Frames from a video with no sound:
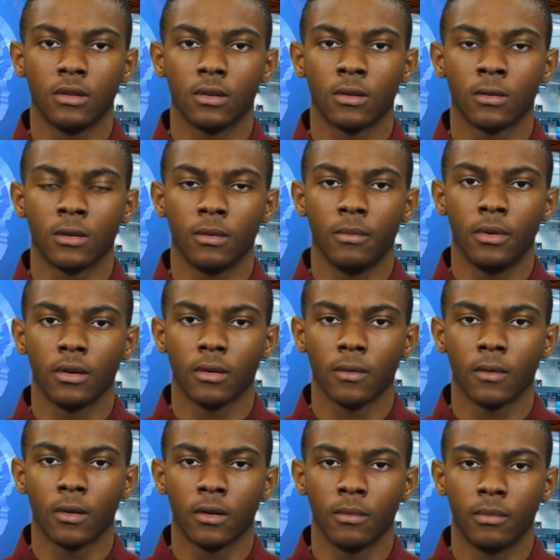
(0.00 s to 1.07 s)
in
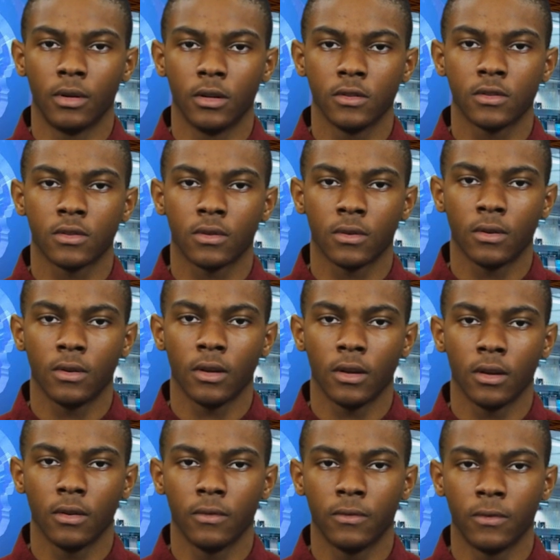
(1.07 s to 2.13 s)
Columbia on March 3rd
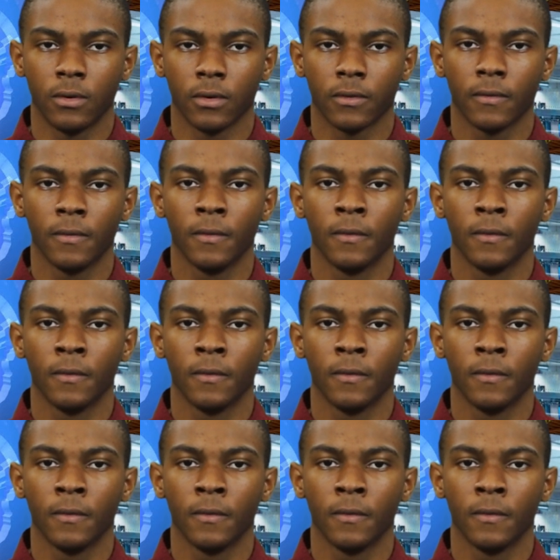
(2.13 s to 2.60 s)
and 4th.